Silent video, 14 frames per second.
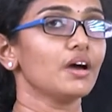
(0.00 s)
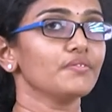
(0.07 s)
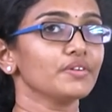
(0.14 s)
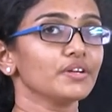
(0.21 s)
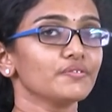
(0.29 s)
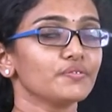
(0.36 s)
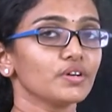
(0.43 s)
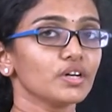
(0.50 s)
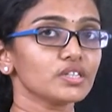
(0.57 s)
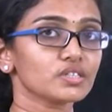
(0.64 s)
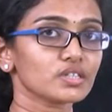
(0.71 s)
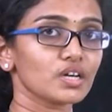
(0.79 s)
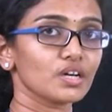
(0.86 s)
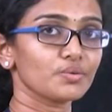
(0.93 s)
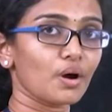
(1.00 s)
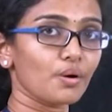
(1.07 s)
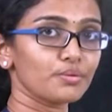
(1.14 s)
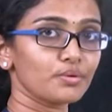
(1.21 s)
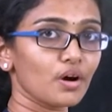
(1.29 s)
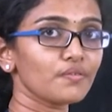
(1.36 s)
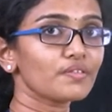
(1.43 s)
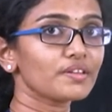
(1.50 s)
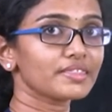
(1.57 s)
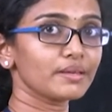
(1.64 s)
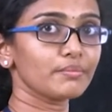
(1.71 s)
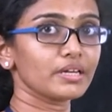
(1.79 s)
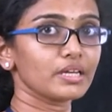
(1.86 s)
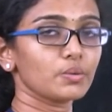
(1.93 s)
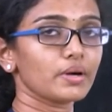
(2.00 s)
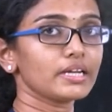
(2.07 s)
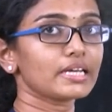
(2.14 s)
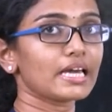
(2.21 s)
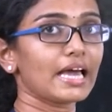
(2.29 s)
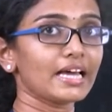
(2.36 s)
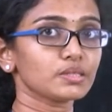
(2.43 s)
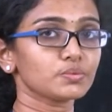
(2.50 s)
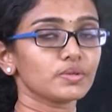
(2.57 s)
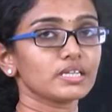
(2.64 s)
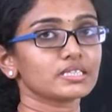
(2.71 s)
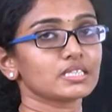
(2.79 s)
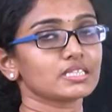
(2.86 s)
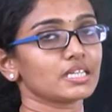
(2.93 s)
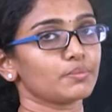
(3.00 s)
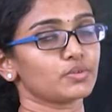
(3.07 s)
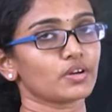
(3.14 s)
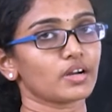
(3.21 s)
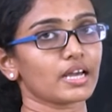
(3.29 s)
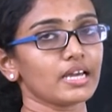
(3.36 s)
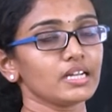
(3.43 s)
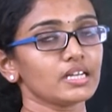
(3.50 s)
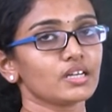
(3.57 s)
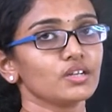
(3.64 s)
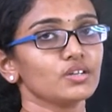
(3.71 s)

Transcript: we first round off the minuend as well as the subtrahend